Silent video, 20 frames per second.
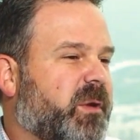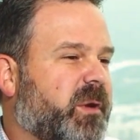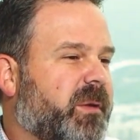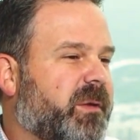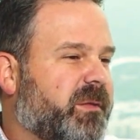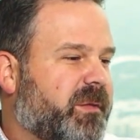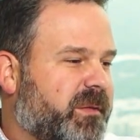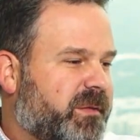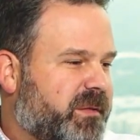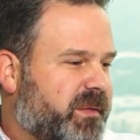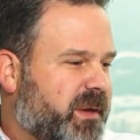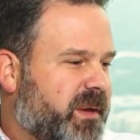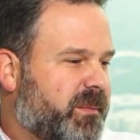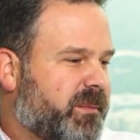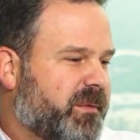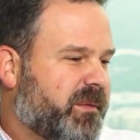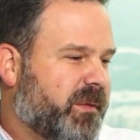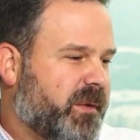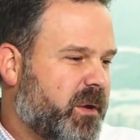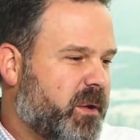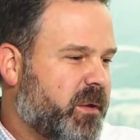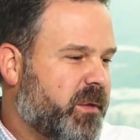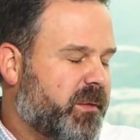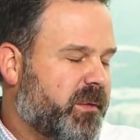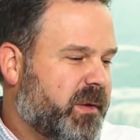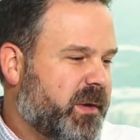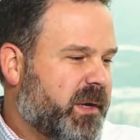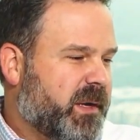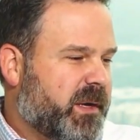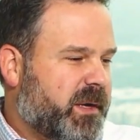because it seems your
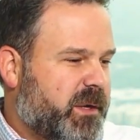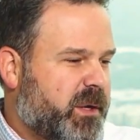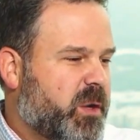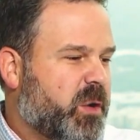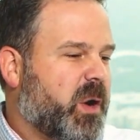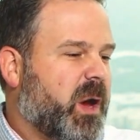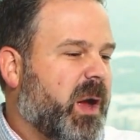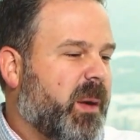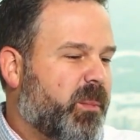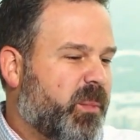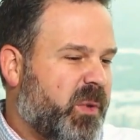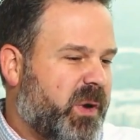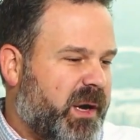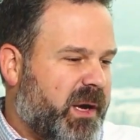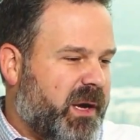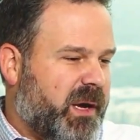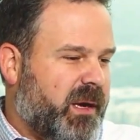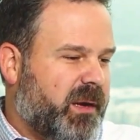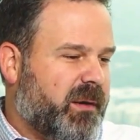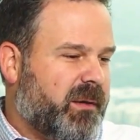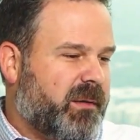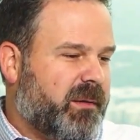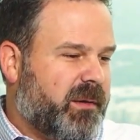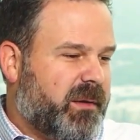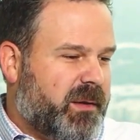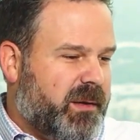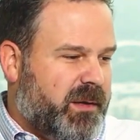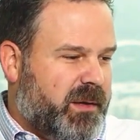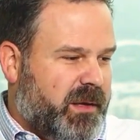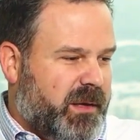upbringing
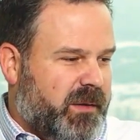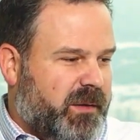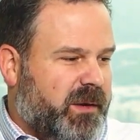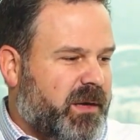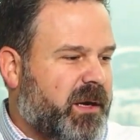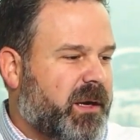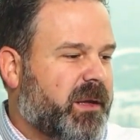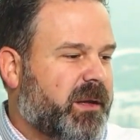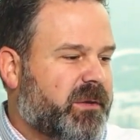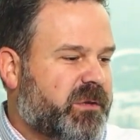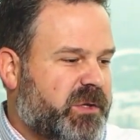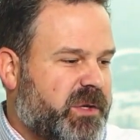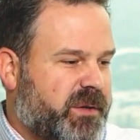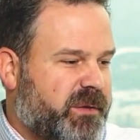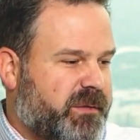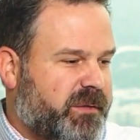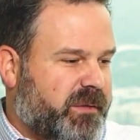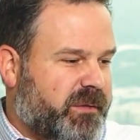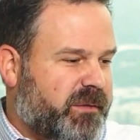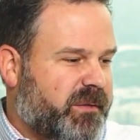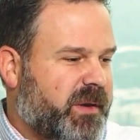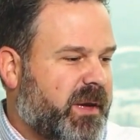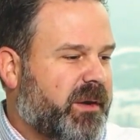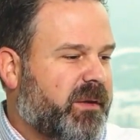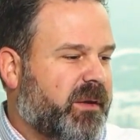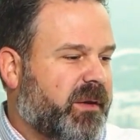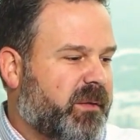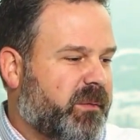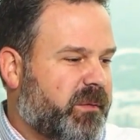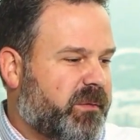and the college years, et
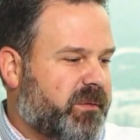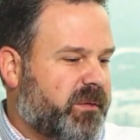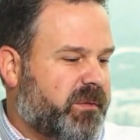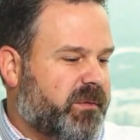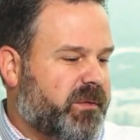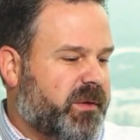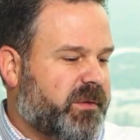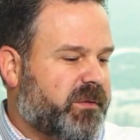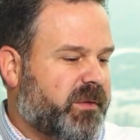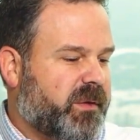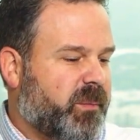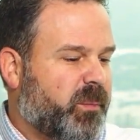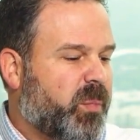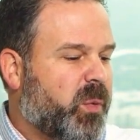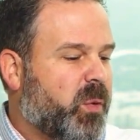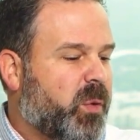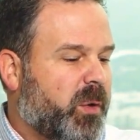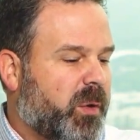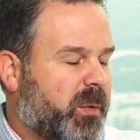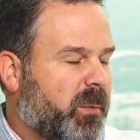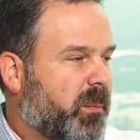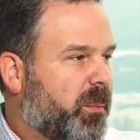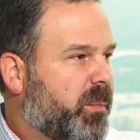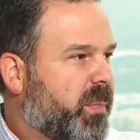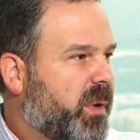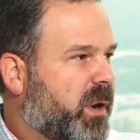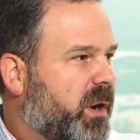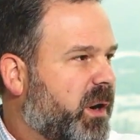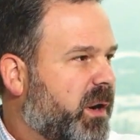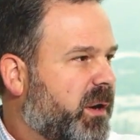cetera, was just such an important
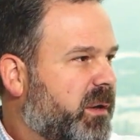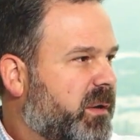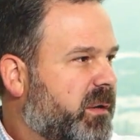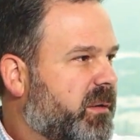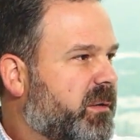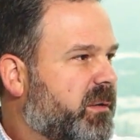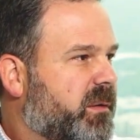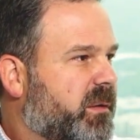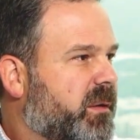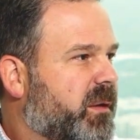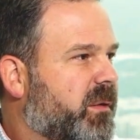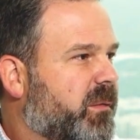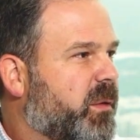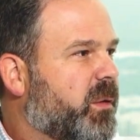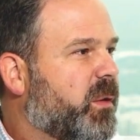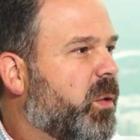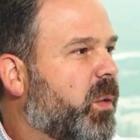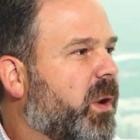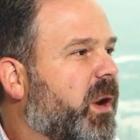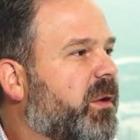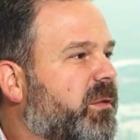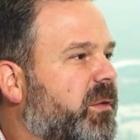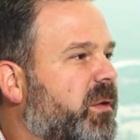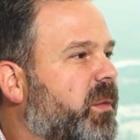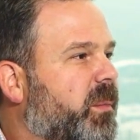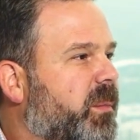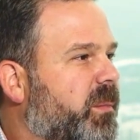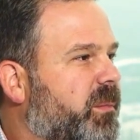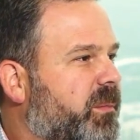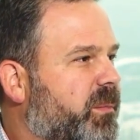part of who you are. So
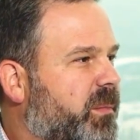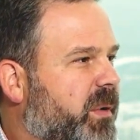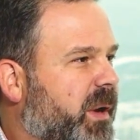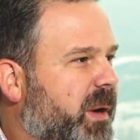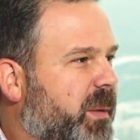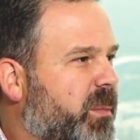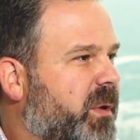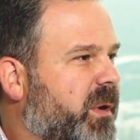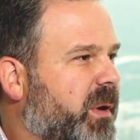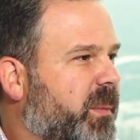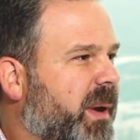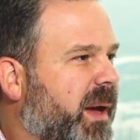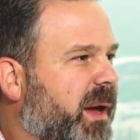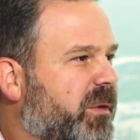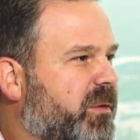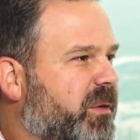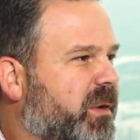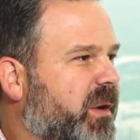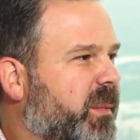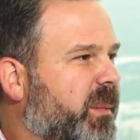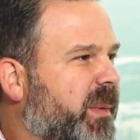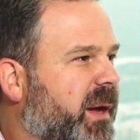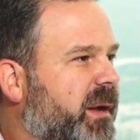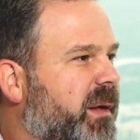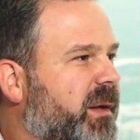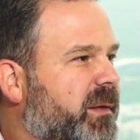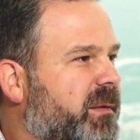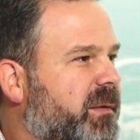you're probably pretty passionate about it.